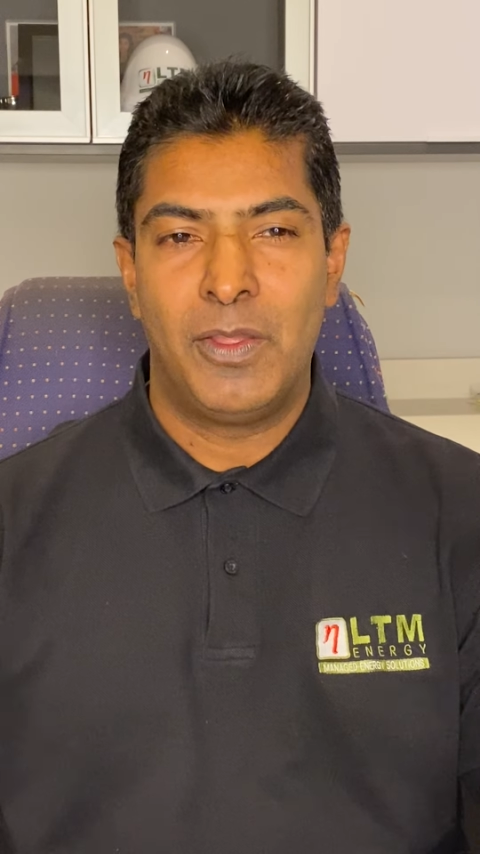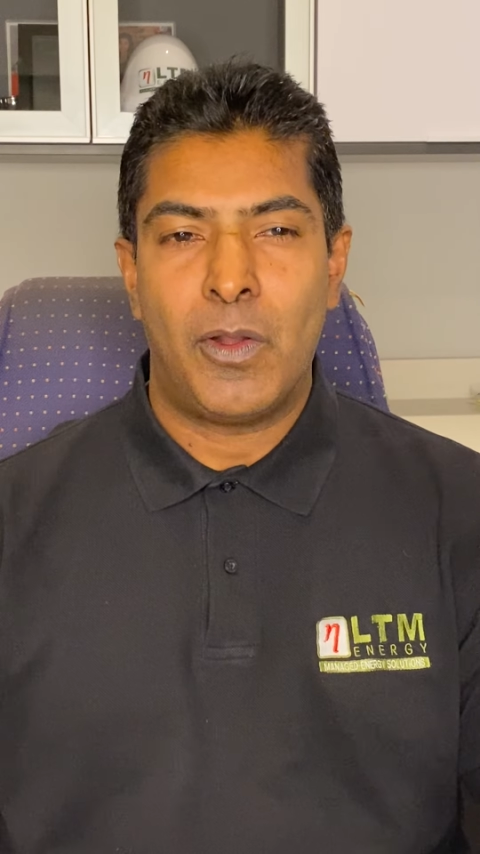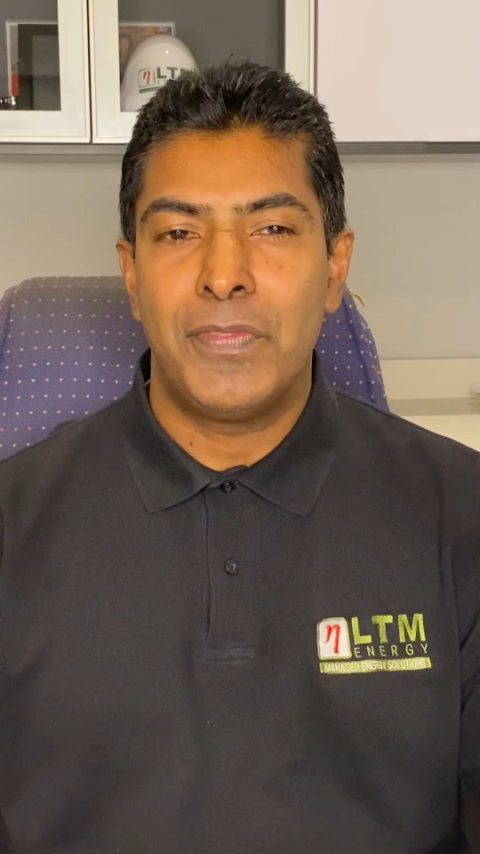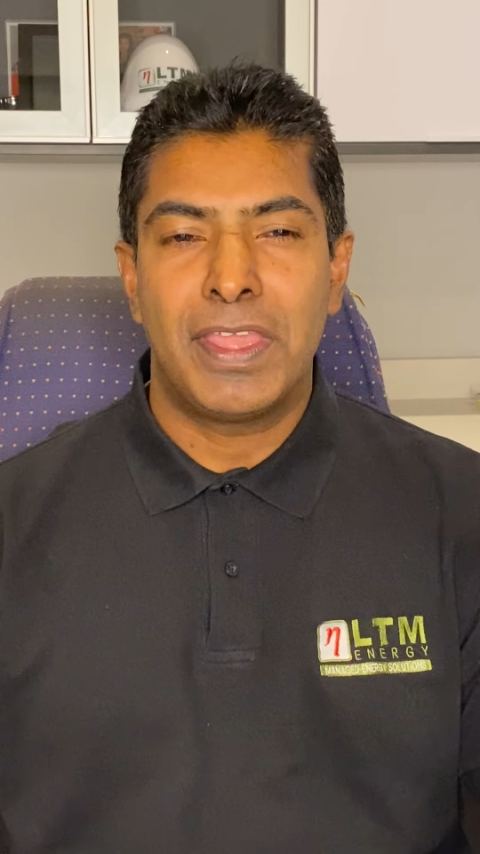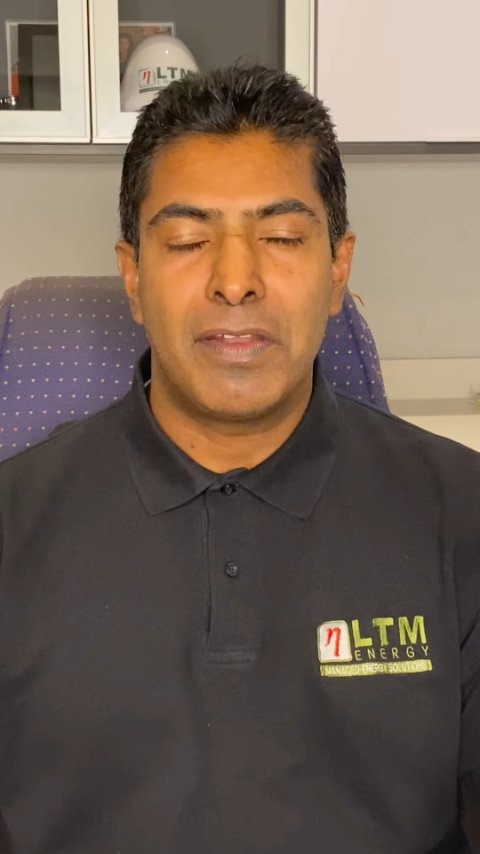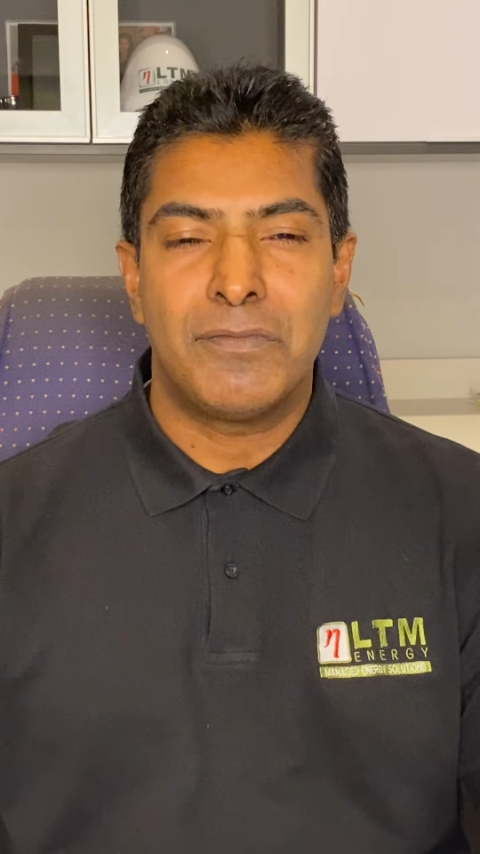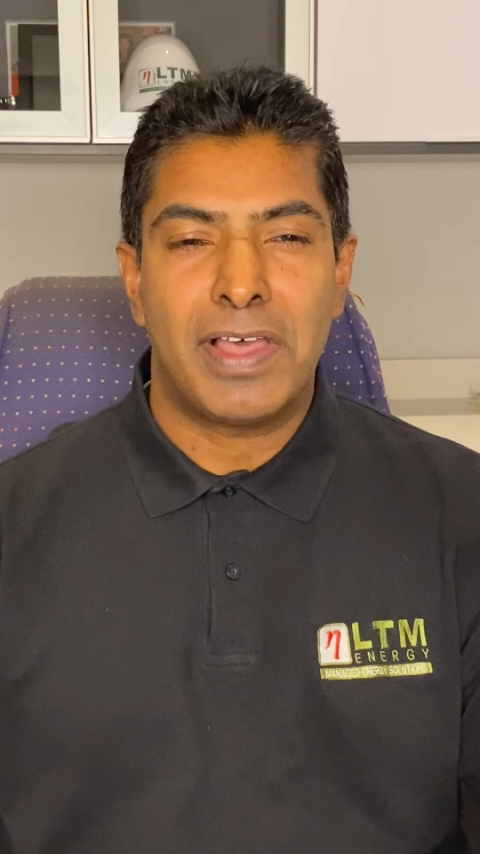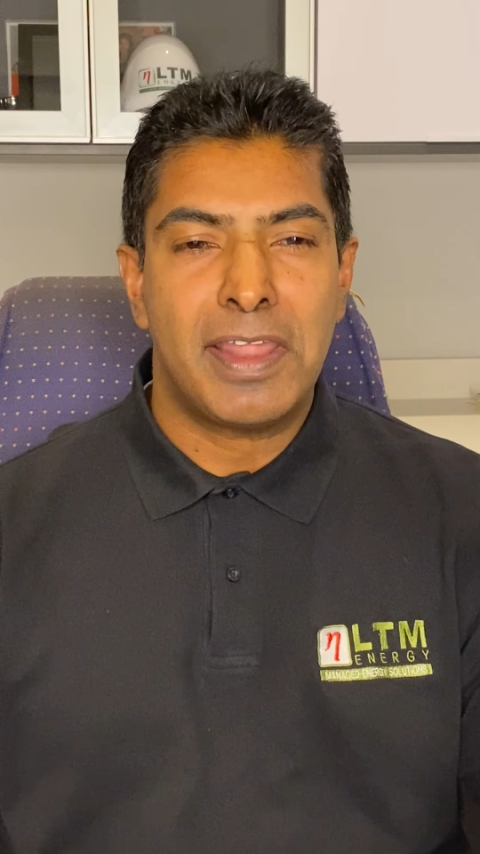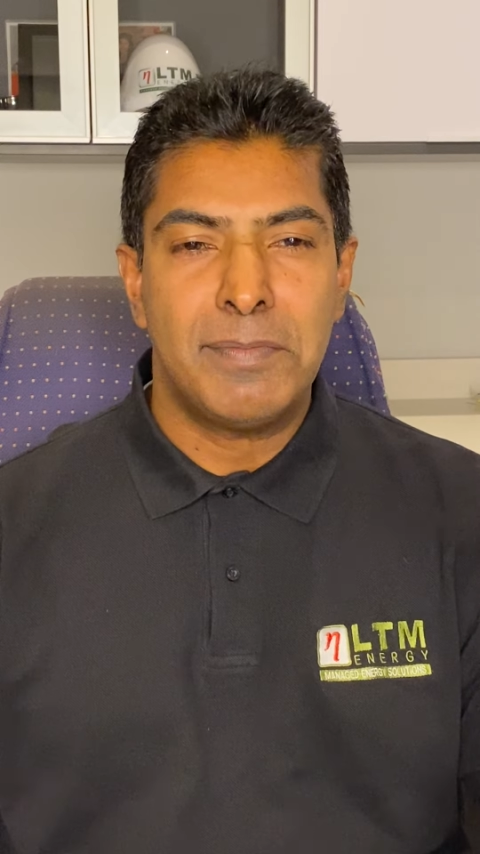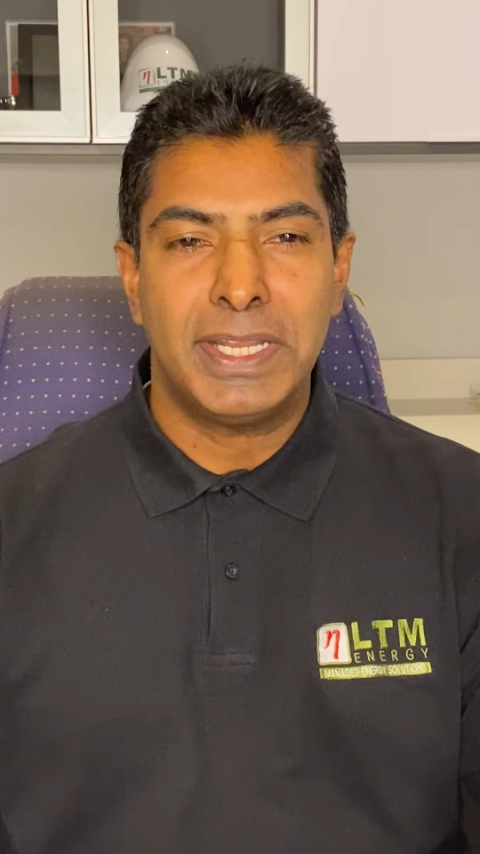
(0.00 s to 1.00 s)
on their
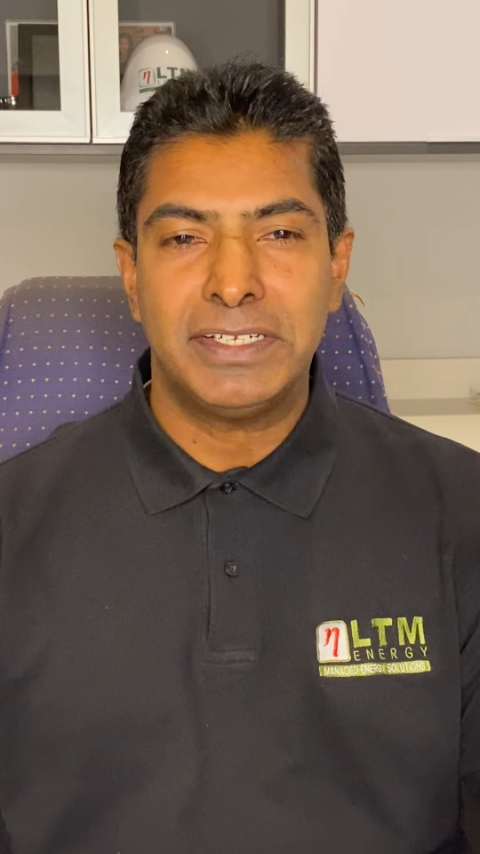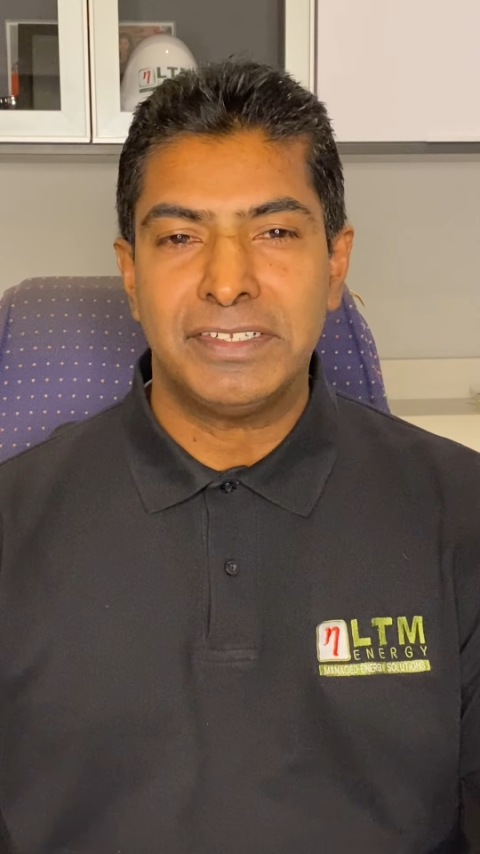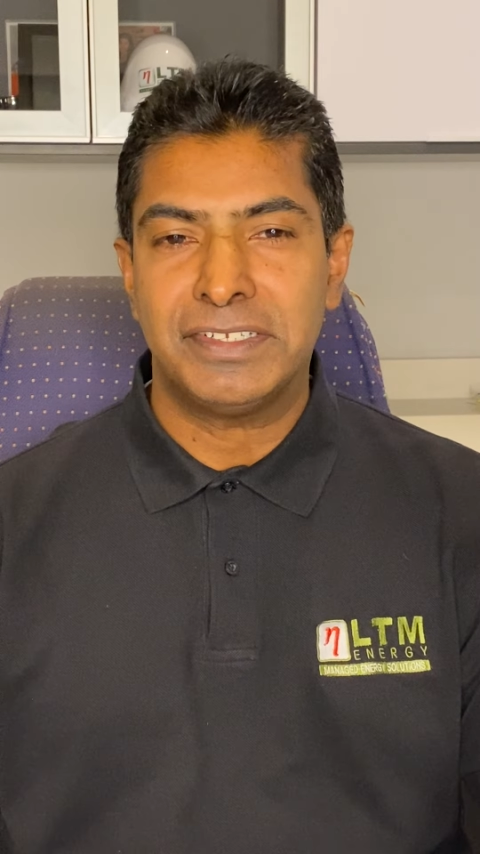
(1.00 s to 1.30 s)
environmental